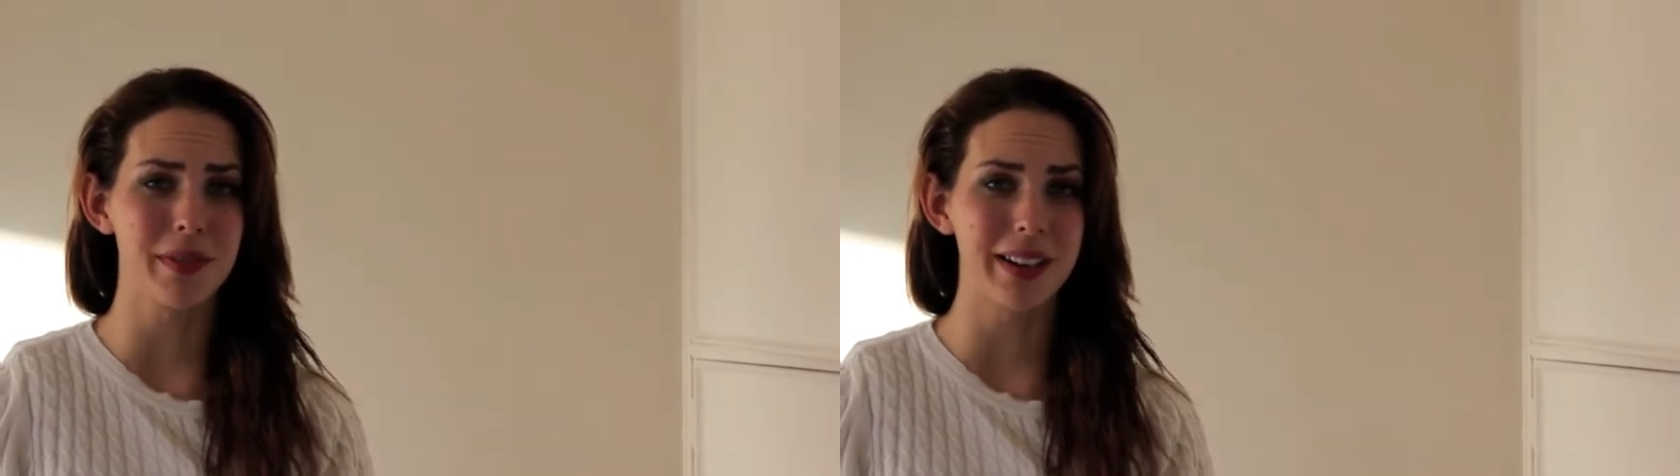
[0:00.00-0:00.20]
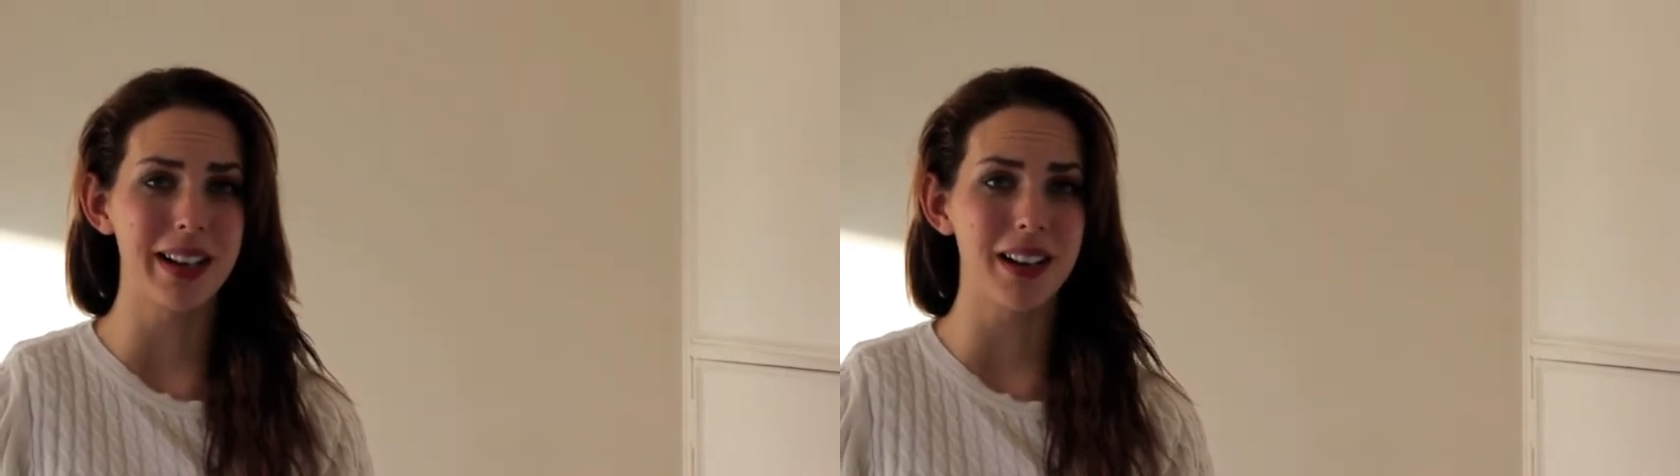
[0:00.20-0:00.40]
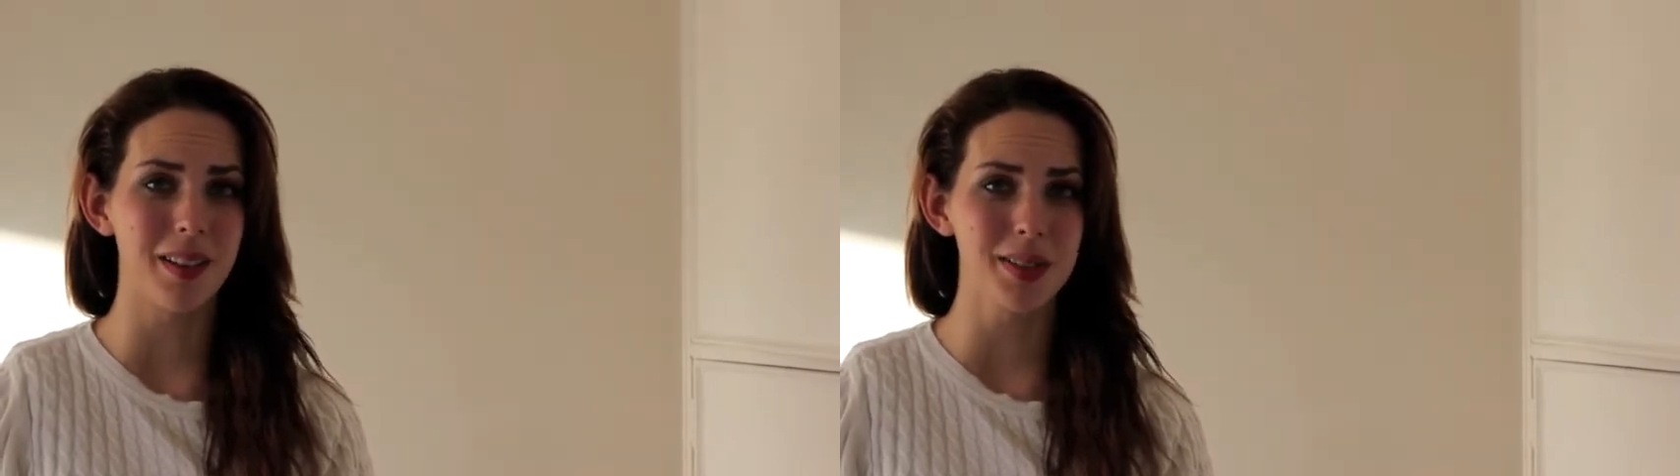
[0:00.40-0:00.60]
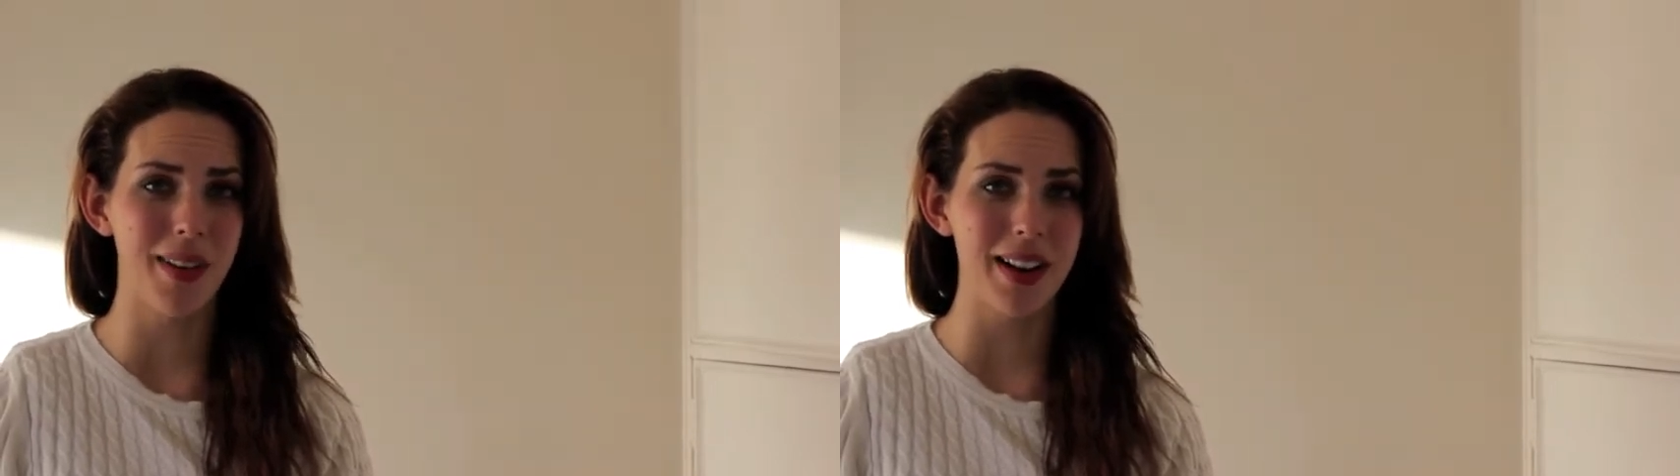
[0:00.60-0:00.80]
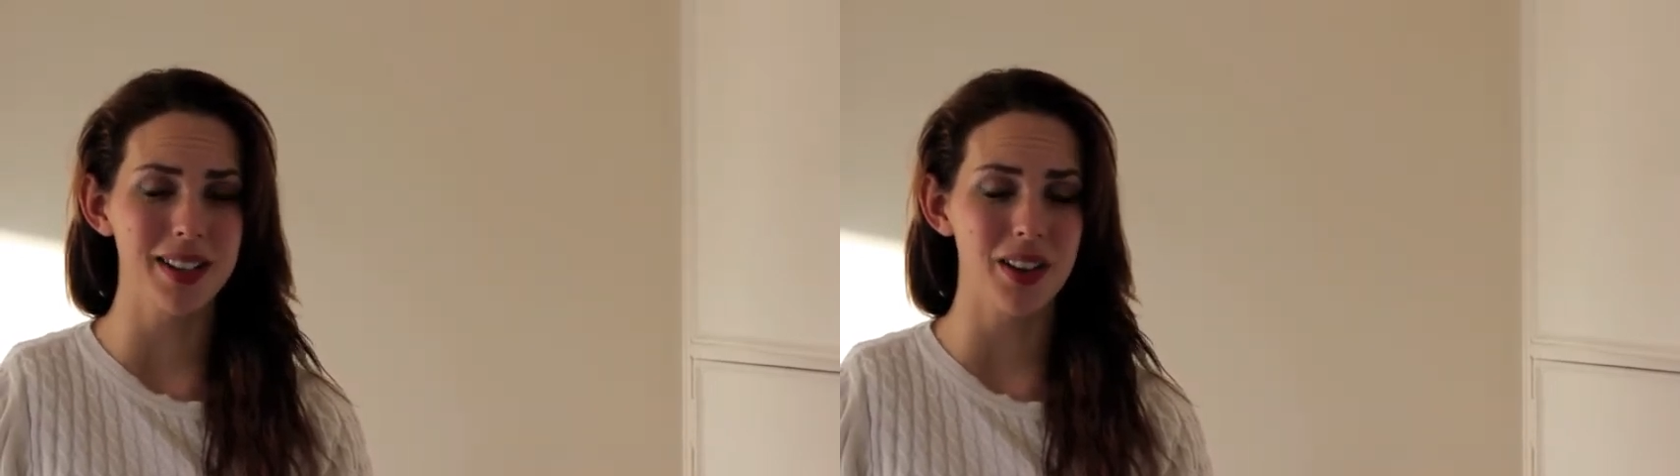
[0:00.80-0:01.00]
really loves
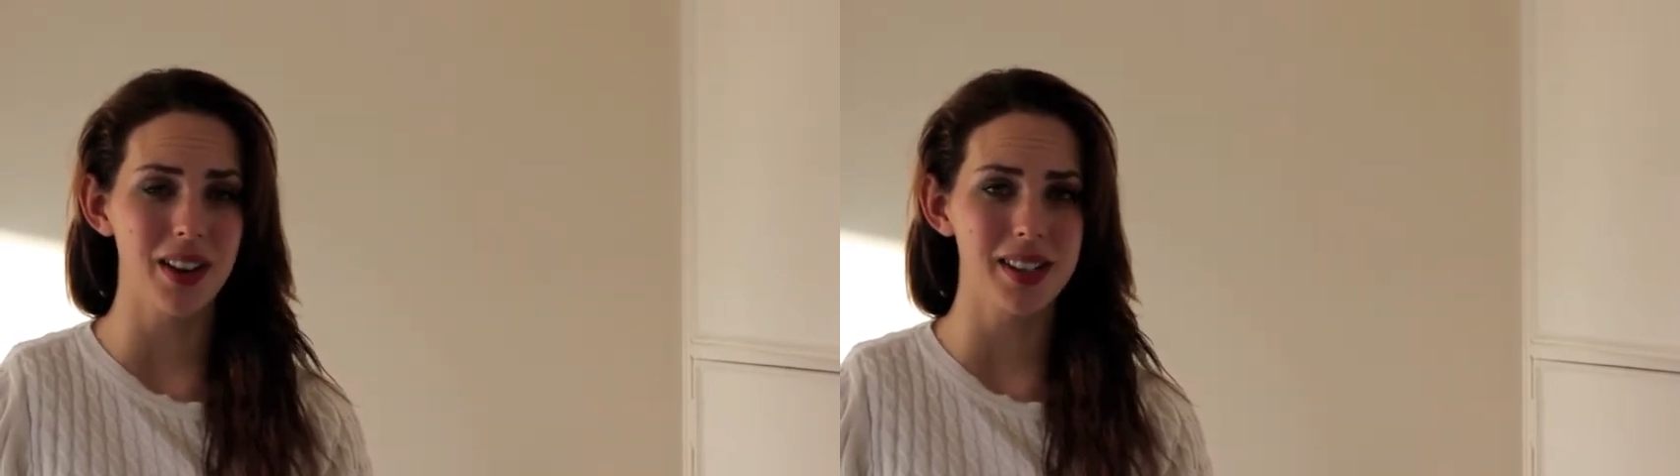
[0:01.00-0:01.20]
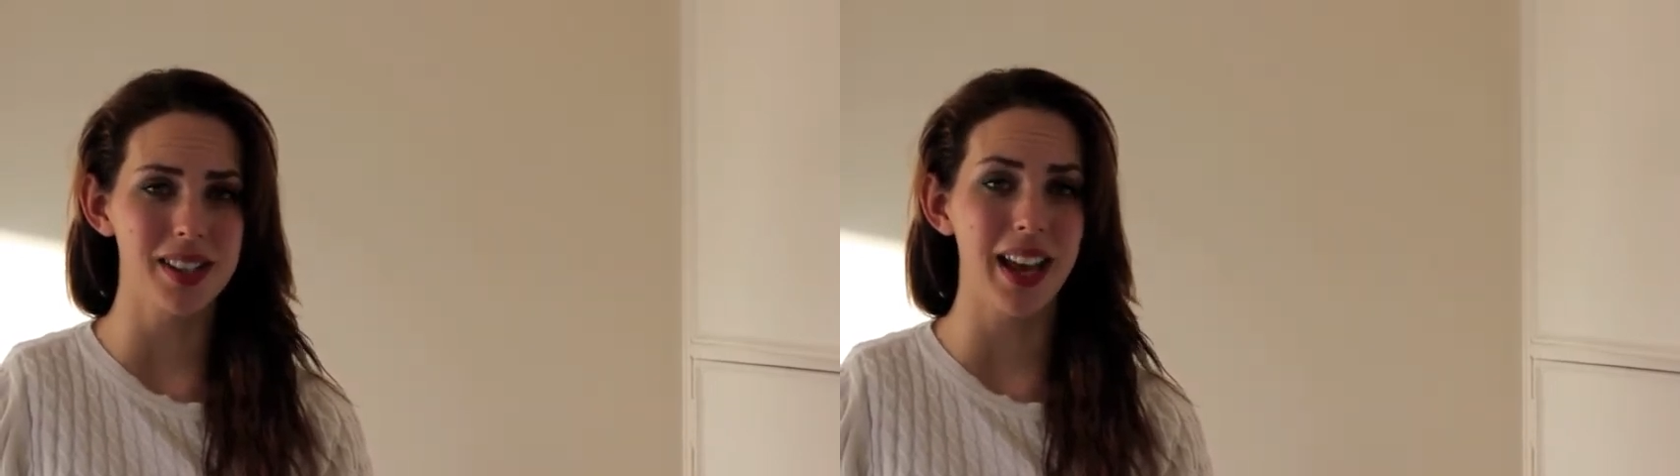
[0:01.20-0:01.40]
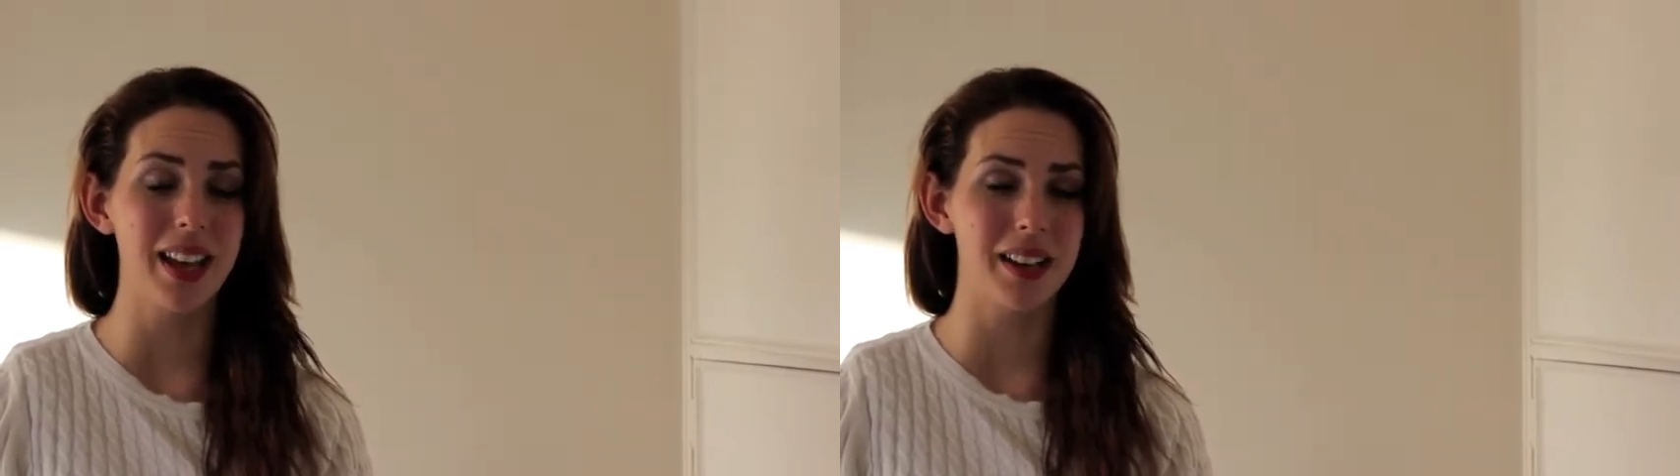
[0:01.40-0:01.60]
Valentine's Day and